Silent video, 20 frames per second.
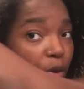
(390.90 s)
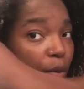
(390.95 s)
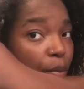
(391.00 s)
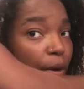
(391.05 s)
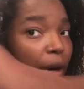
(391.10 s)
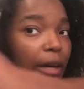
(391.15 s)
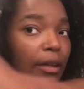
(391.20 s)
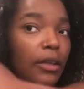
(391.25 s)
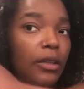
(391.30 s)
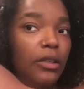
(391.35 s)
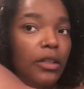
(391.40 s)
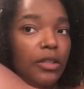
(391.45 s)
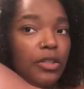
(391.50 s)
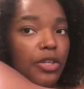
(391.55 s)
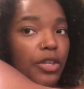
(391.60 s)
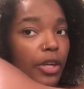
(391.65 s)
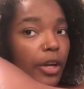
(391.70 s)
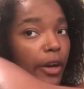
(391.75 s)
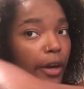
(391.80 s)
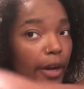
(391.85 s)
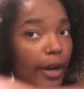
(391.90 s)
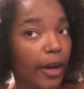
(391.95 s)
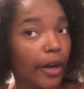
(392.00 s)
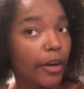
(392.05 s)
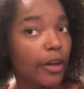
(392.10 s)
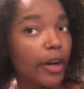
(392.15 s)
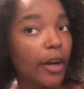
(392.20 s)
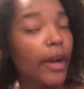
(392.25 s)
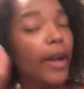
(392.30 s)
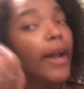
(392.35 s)
the product into your hair
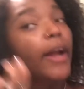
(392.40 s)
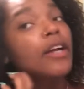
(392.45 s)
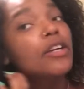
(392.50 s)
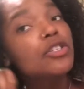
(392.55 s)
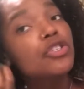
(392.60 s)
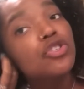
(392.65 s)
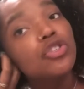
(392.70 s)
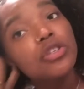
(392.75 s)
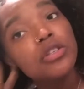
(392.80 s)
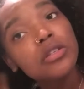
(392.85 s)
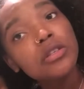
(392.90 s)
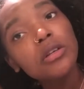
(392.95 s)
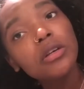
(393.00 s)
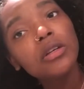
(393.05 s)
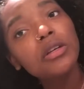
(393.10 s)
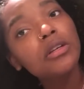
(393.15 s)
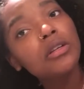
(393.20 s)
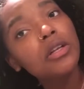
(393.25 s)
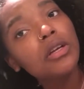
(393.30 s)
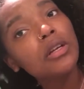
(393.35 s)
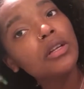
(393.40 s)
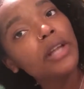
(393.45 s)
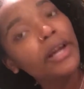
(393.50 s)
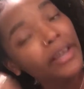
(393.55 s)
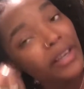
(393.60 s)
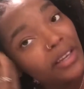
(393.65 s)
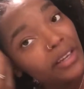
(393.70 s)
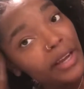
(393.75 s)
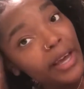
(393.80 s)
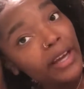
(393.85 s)
is just going to look
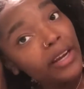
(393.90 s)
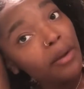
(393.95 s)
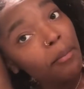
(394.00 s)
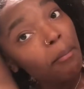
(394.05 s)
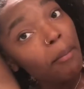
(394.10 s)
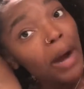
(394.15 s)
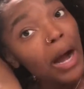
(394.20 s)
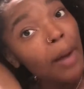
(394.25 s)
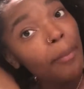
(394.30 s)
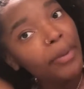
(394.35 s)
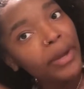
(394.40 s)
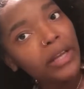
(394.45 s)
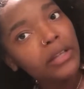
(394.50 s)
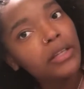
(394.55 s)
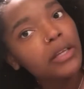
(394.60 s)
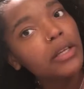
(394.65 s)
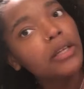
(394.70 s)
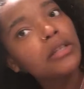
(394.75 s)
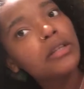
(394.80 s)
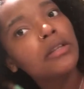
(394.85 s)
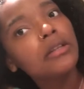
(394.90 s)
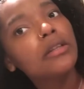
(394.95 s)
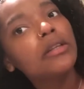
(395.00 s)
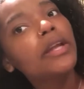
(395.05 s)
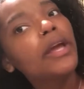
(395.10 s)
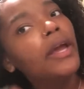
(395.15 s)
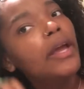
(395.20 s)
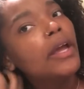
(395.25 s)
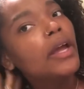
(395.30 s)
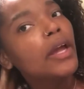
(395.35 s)
like a knotted mop at the end of the
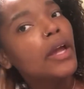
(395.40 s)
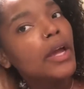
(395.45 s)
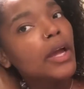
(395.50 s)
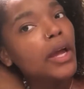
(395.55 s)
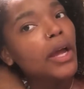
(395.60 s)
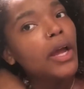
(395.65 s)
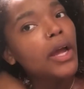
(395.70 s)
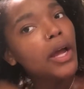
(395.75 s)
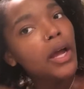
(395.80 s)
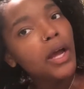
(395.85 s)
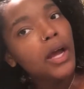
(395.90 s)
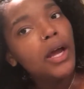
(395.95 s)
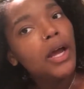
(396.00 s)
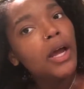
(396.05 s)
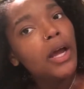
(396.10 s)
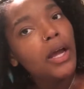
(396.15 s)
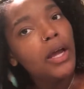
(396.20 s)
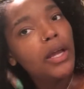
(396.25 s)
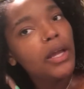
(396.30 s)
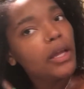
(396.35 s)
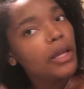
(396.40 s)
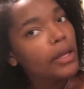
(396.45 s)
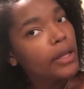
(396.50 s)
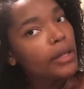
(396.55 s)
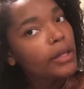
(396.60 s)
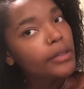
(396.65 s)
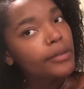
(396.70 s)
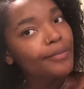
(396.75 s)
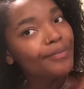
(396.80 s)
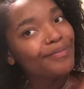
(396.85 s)
day.
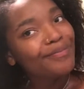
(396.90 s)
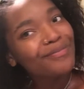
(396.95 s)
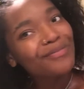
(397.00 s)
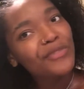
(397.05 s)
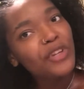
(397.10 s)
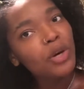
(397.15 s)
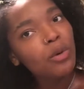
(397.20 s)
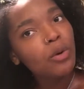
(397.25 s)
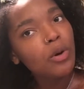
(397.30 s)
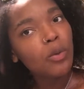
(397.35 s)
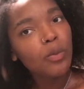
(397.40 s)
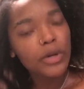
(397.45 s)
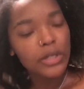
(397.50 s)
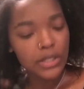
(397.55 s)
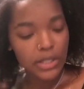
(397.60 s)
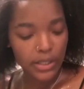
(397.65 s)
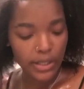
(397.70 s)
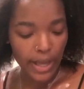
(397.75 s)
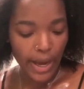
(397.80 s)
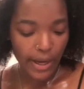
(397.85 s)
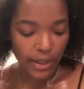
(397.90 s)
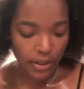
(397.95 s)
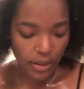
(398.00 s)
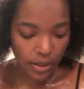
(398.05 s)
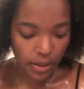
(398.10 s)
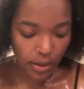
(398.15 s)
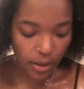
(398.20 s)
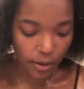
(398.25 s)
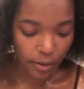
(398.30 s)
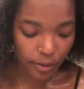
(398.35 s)
And no one wants that.
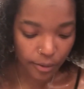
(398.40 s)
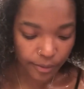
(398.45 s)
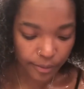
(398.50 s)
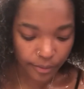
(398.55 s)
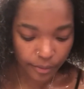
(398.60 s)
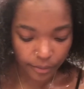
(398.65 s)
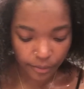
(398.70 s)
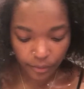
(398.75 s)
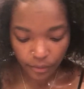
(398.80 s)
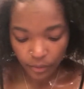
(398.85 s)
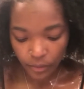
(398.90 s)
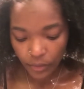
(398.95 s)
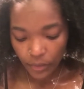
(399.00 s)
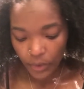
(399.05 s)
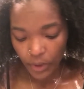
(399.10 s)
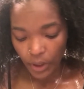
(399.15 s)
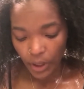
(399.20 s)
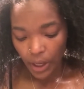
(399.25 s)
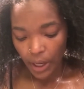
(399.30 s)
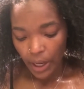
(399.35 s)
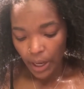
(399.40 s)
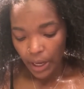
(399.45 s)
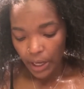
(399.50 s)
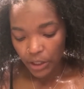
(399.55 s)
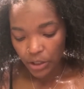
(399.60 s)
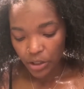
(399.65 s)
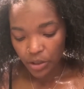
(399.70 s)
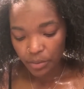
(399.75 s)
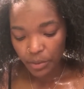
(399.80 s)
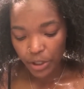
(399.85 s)
So
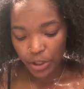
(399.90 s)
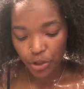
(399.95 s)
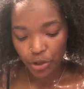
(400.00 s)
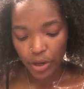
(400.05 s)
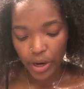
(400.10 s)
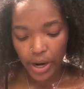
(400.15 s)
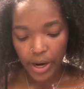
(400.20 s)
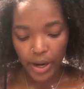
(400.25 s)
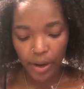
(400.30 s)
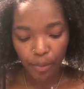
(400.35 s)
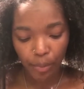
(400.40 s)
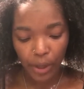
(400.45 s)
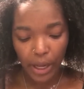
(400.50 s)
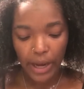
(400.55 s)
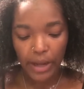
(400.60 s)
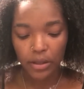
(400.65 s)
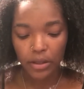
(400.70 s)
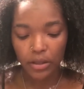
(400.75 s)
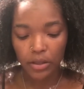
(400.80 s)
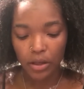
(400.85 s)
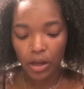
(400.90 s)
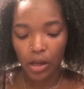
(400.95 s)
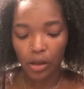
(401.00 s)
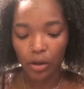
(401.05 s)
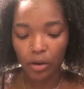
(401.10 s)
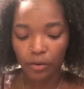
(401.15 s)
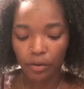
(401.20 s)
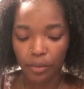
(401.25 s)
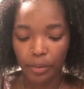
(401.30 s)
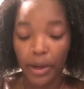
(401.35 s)
I just make sure I apply this all
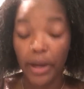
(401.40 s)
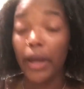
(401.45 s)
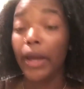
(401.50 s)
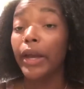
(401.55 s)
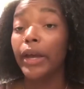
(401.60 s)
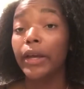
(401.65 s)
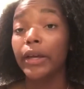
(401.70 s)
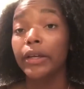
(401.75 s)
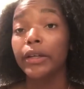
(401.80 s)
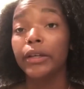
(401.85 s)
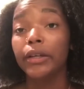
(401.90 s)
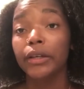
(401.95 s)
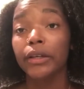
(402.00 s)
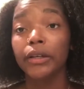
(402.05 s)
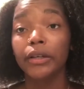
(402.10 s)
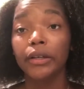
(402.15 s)
over my head.